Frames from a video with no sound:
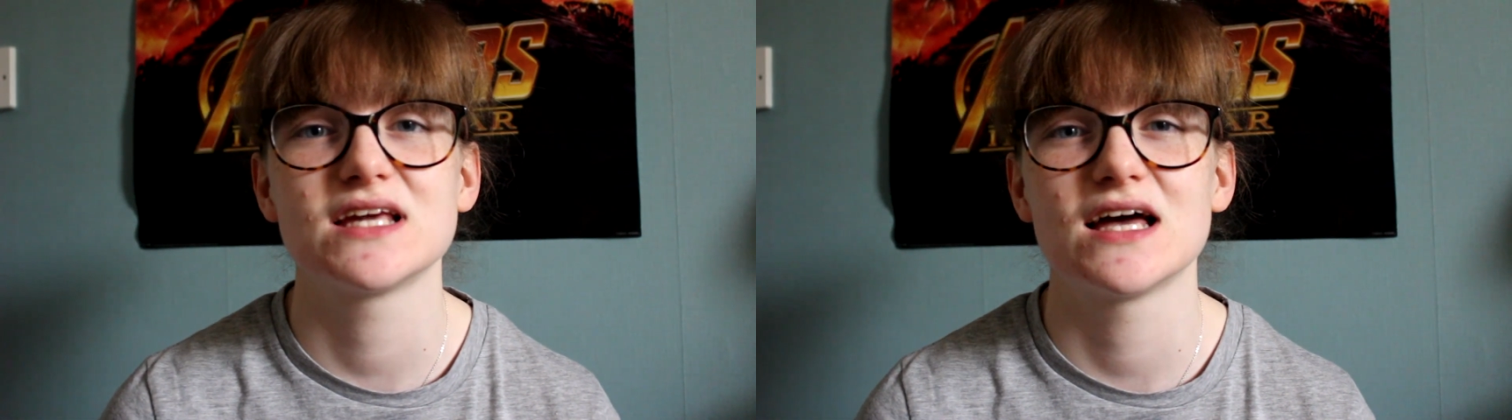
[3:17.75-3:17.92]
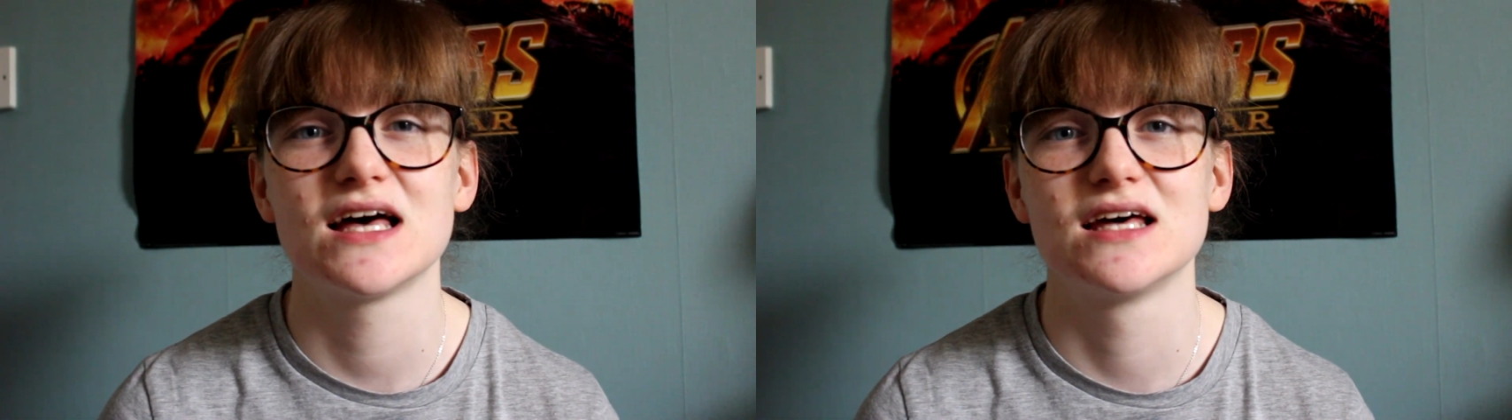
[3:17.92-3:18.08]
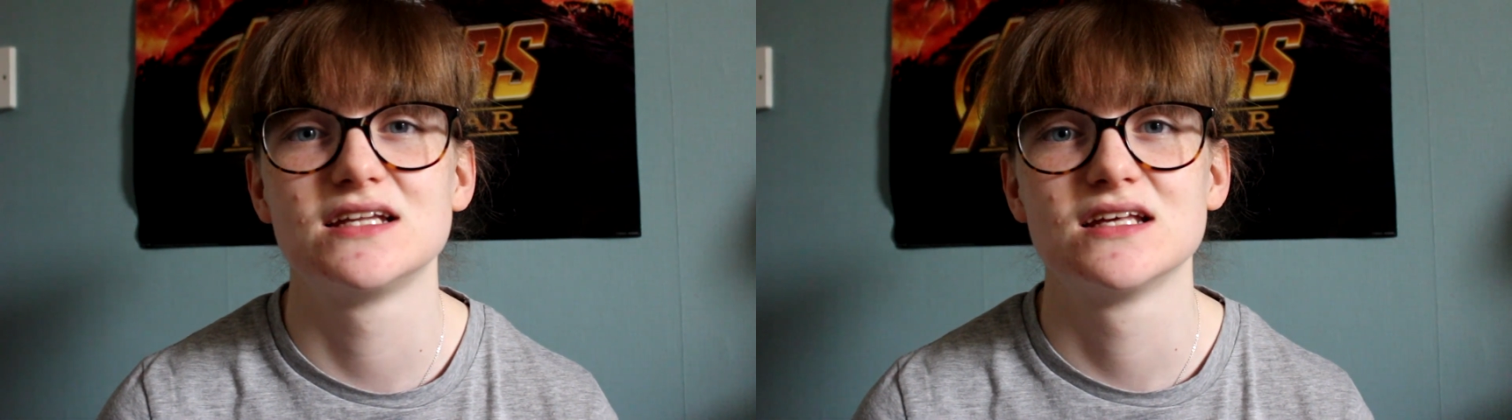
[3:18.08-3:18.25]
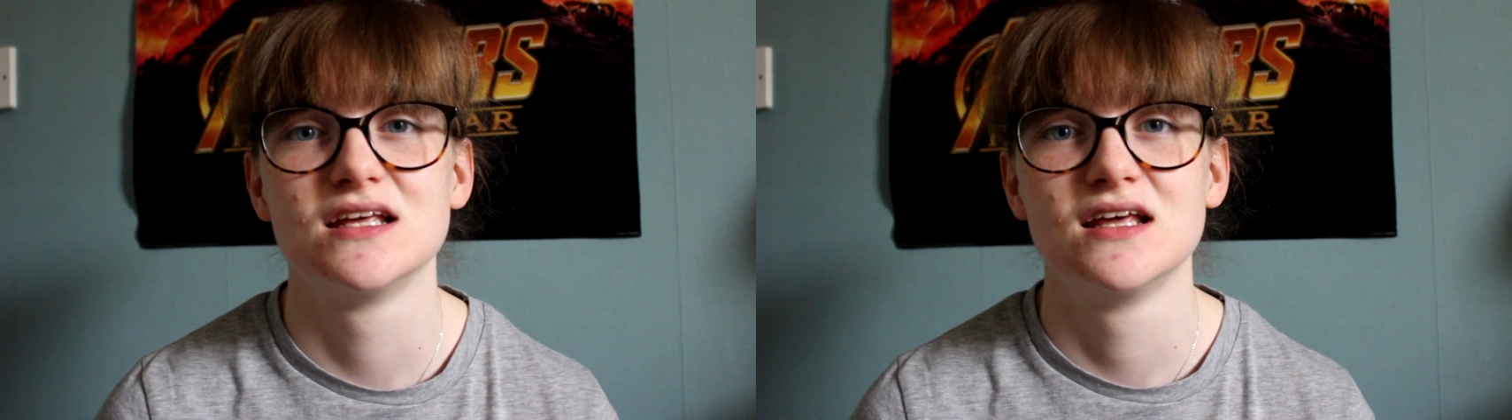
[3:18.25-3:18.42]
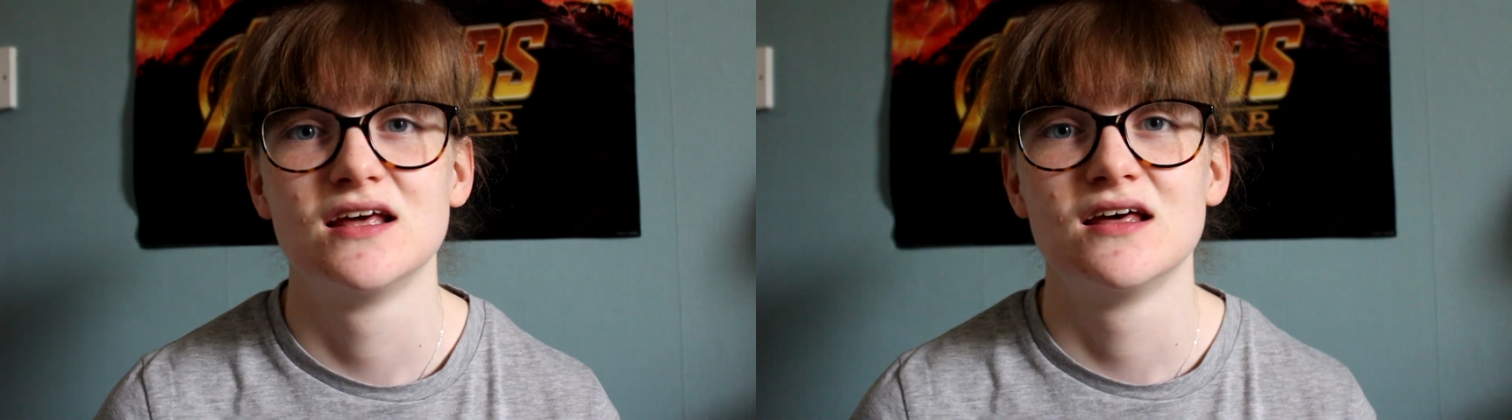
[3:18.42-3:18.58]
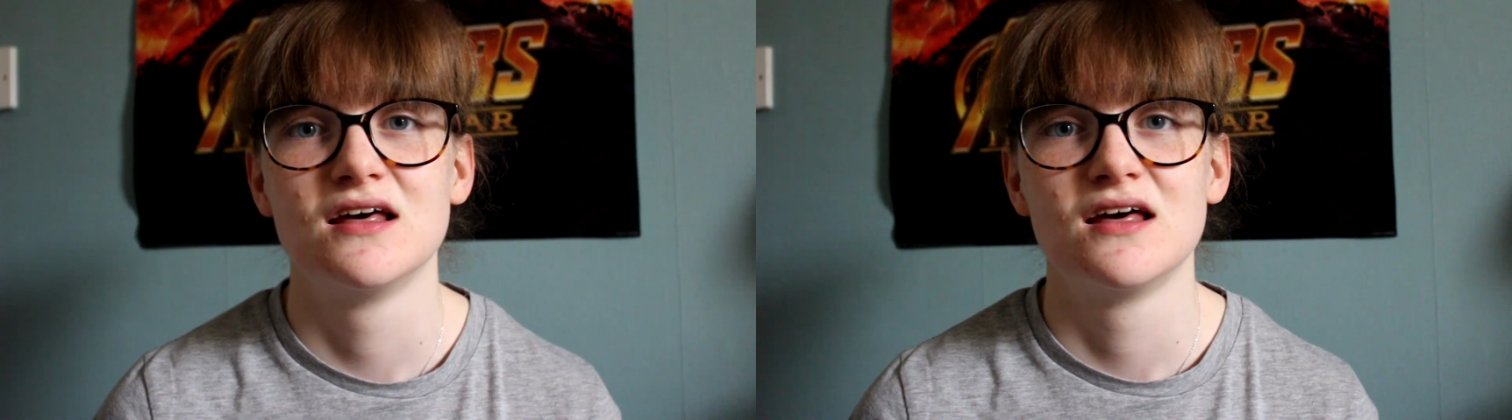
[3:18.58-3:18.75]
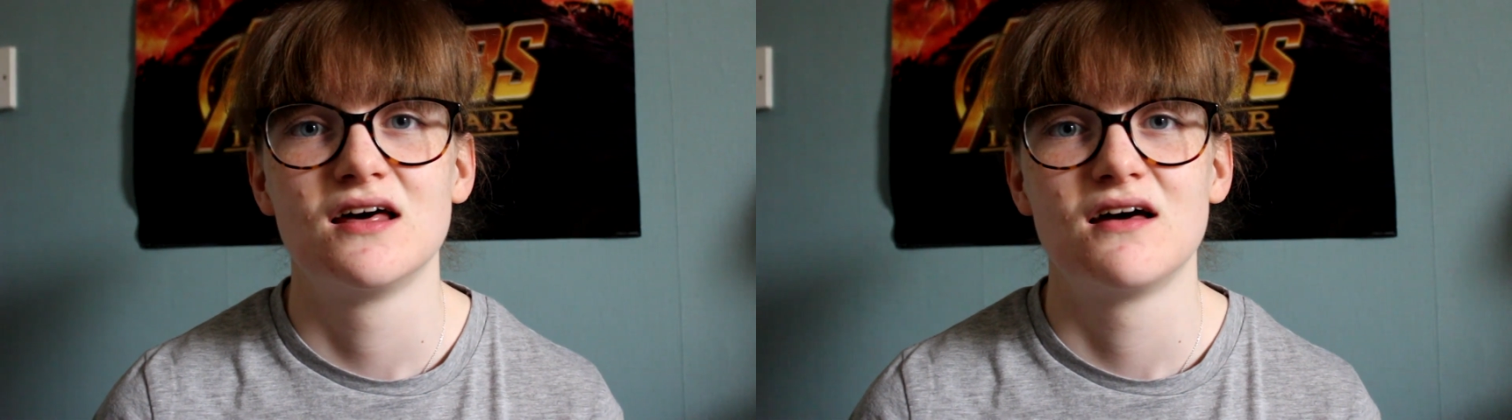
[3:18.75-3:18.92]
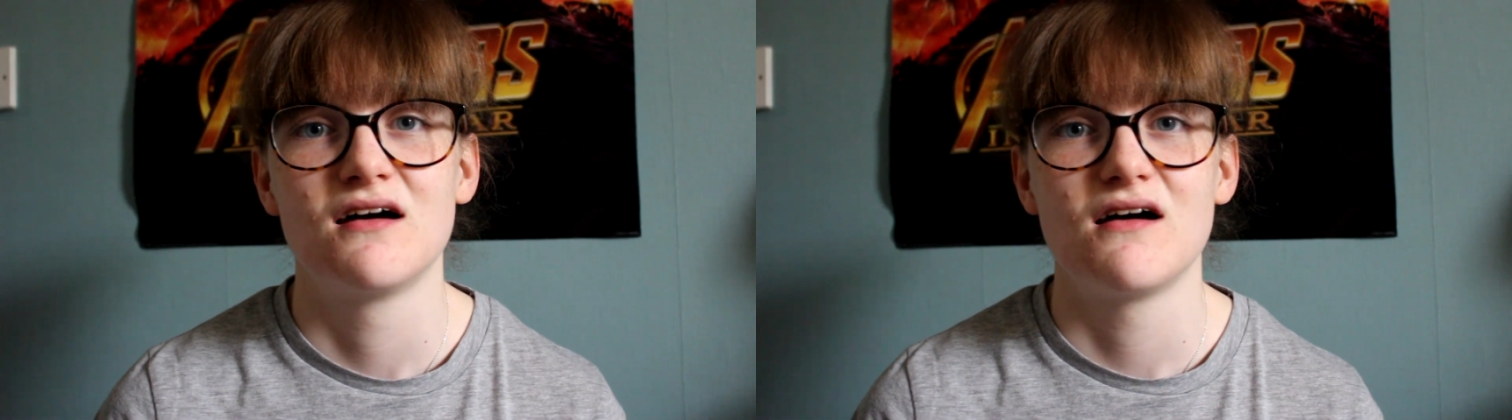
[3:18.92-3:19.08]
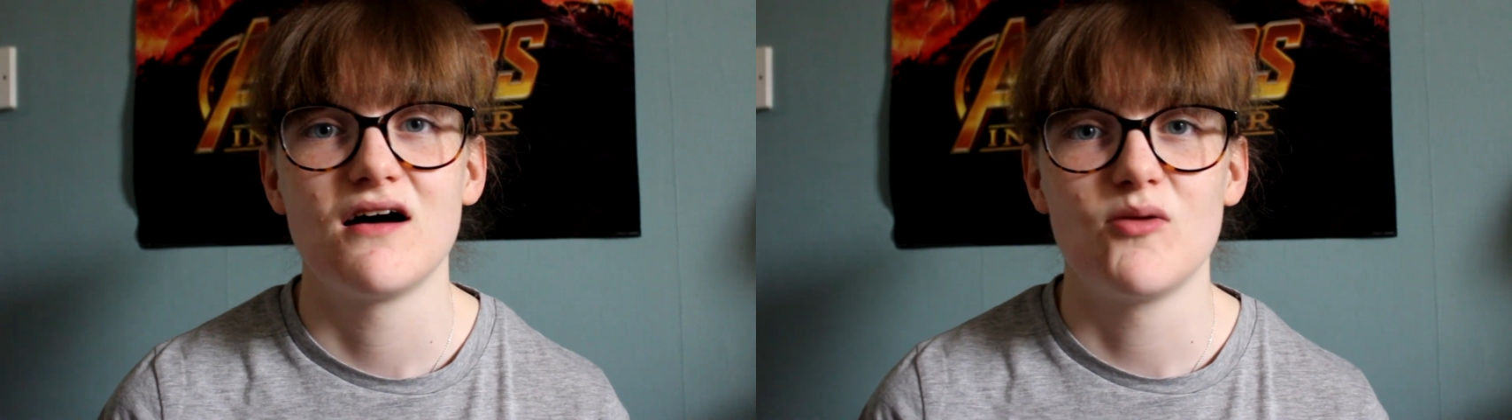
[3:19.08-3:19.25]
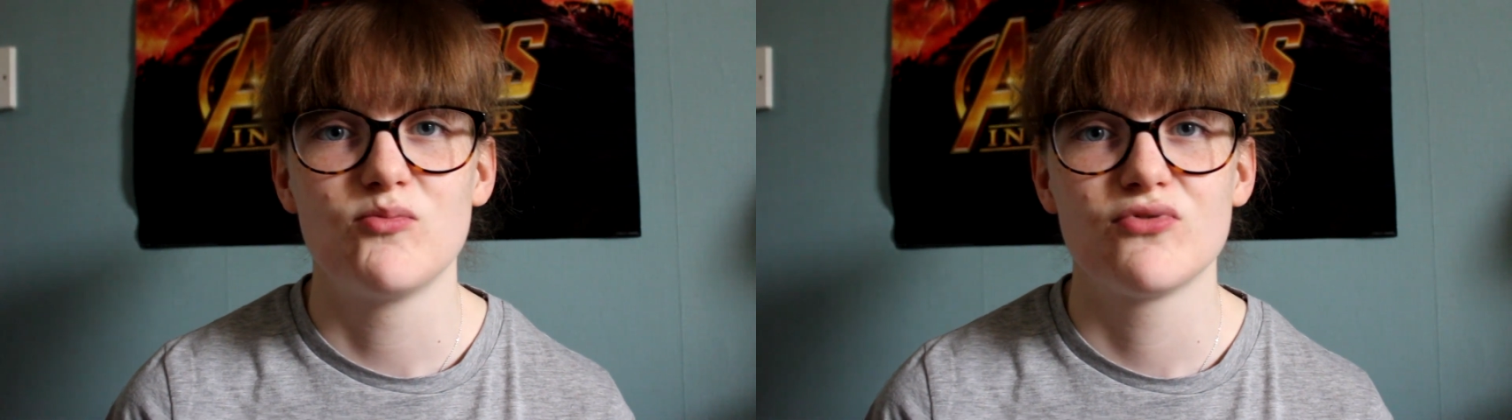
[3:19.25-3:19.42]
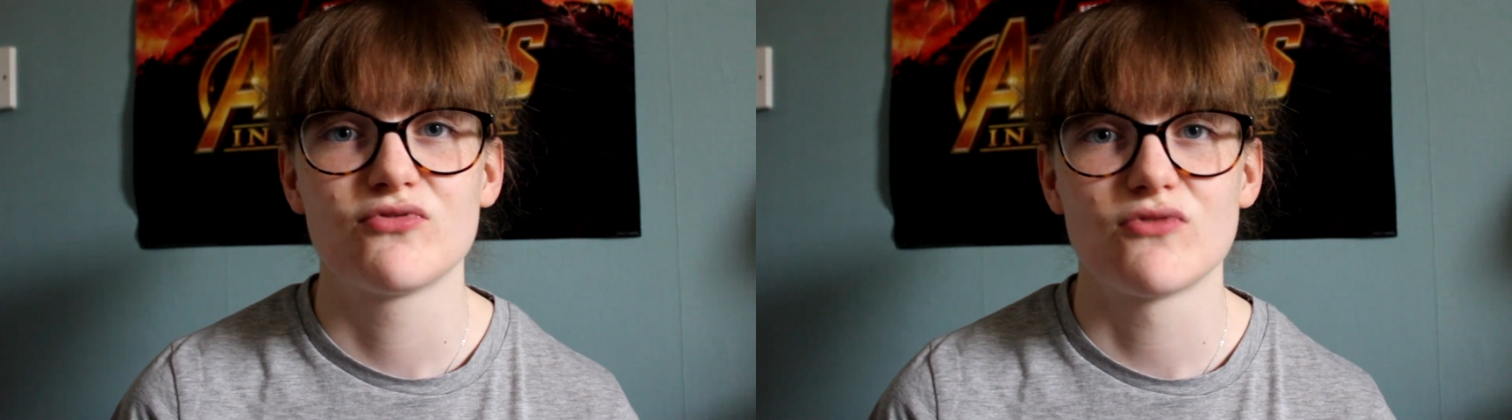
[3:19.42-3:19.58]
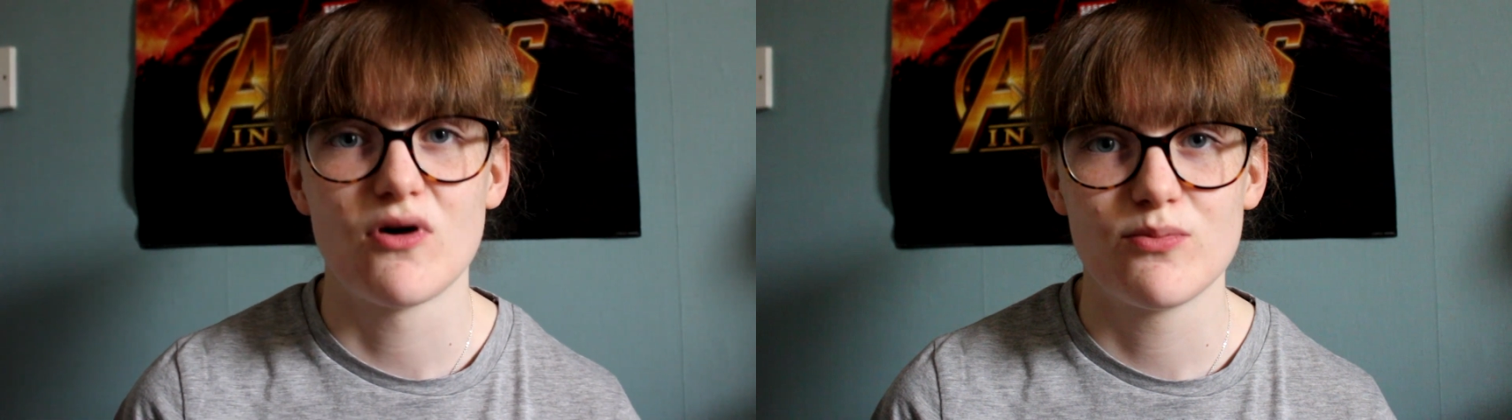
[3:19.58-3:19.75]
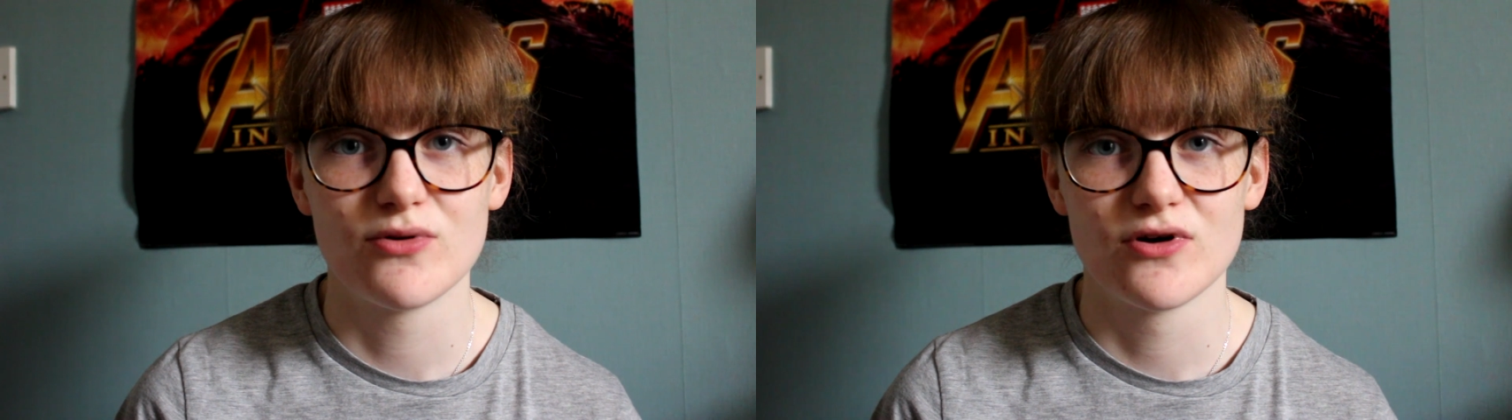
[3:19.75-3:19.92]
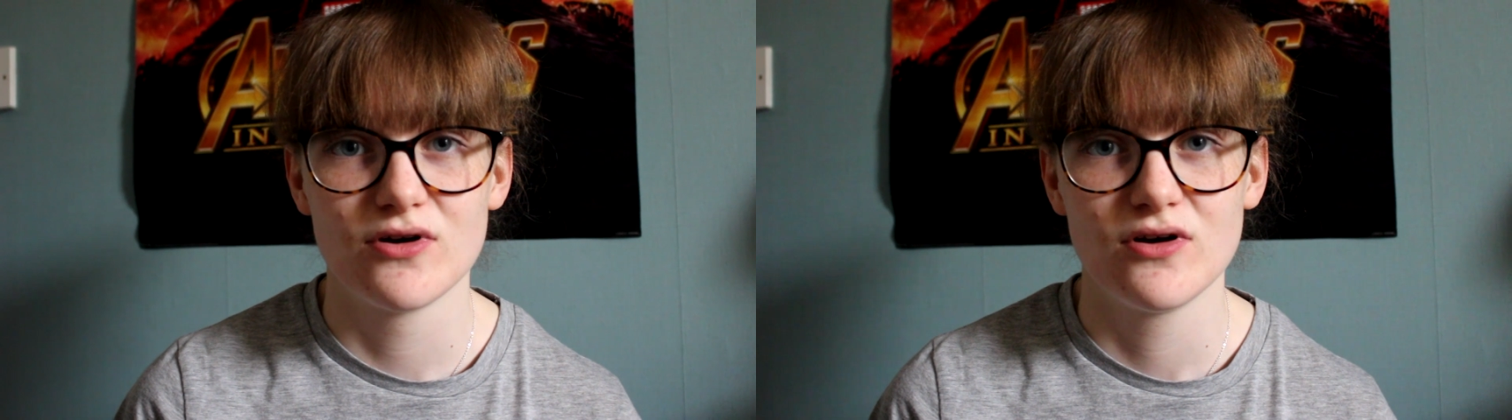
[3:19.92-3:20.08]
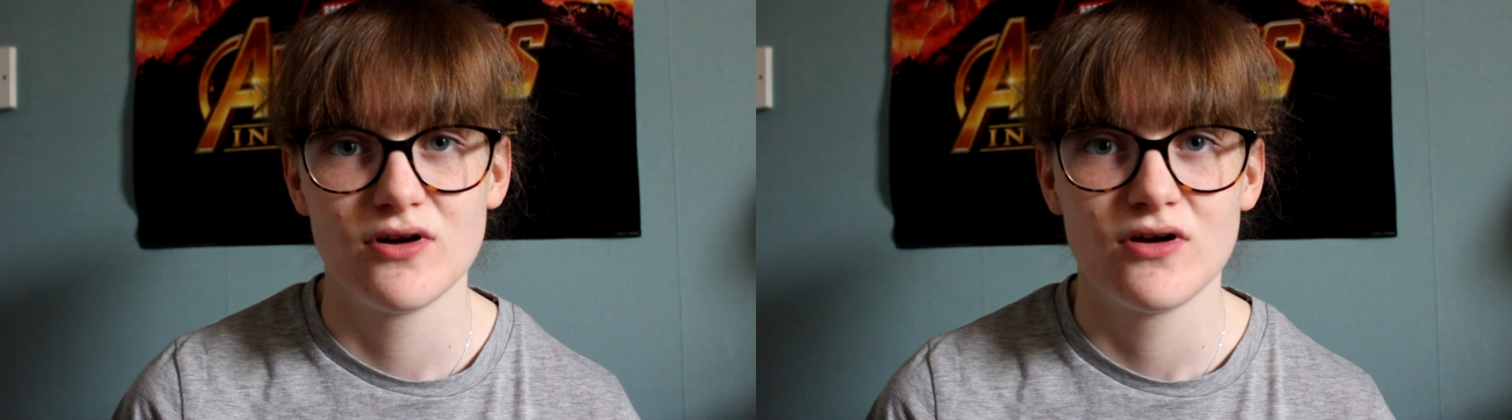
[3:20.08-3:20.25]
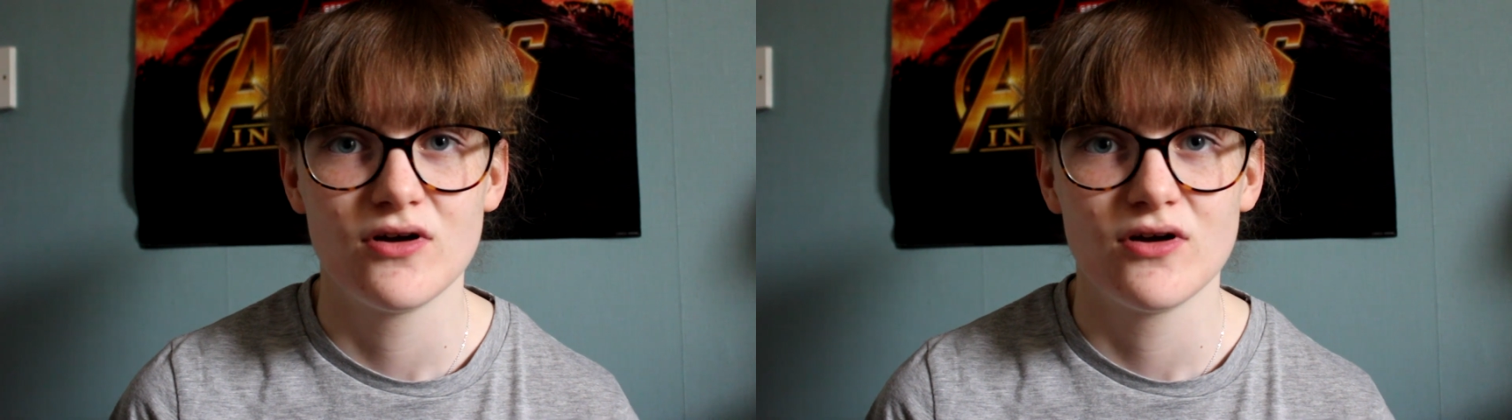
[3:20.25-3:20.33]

had a proper,